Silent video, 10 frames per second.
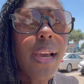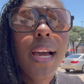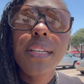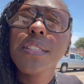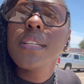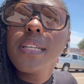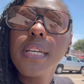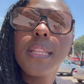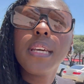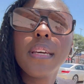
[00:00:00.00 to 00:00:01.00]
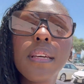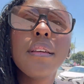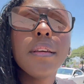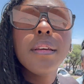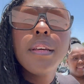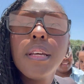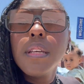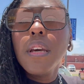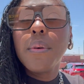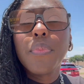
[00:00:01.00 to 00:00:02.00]
I should have did that.
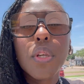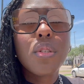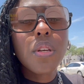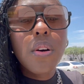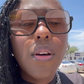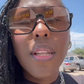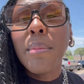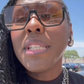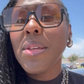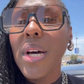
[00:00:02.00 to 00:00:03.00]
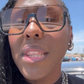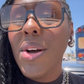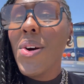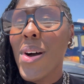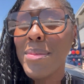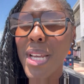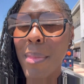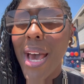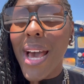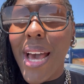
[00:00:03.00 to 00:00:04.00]
Yeah, so let me start the car. I'm talking
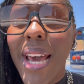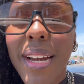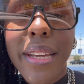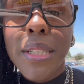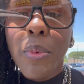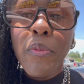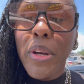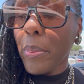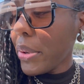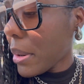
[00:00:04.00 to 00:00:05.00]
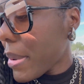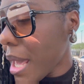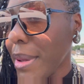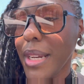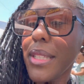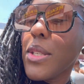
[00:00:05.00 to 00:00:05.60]
about how hot it is. We finna put a baby in this